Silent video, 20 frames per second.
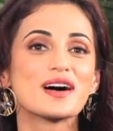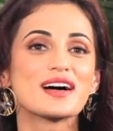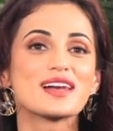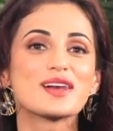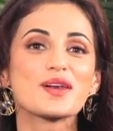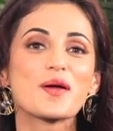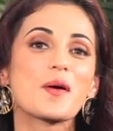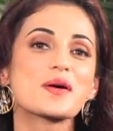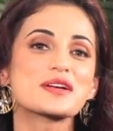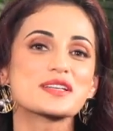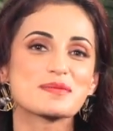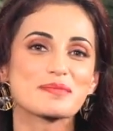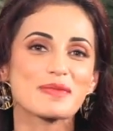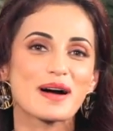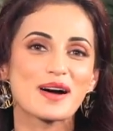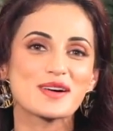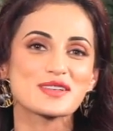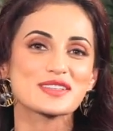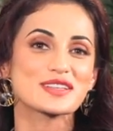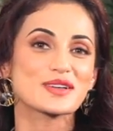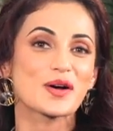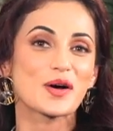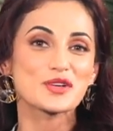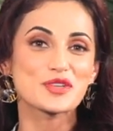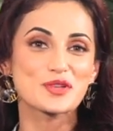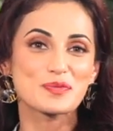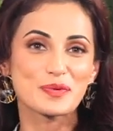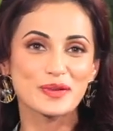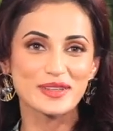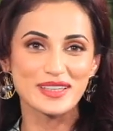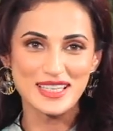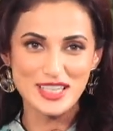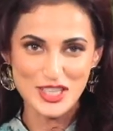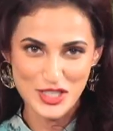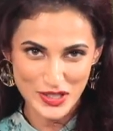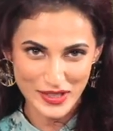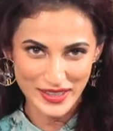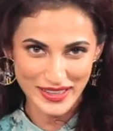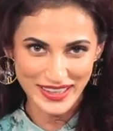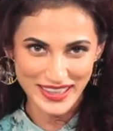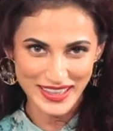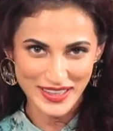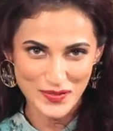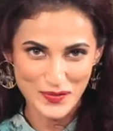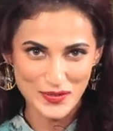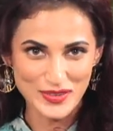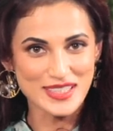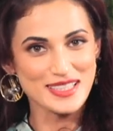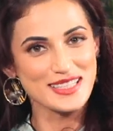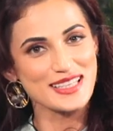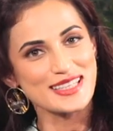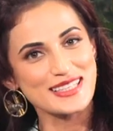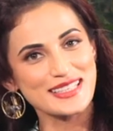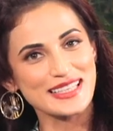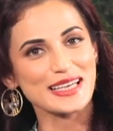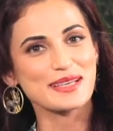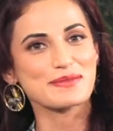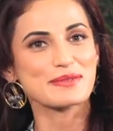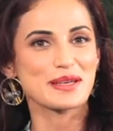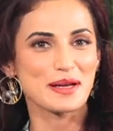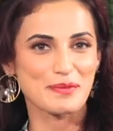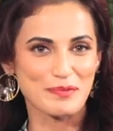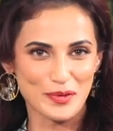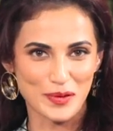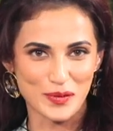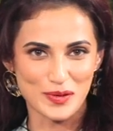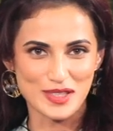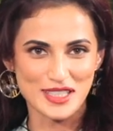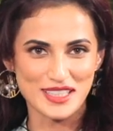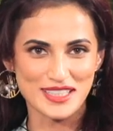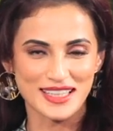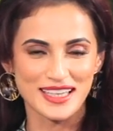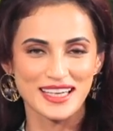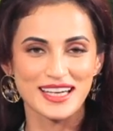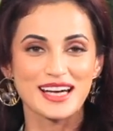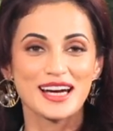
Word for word: a lot about an entrepreneurial journey with a sustainable approach.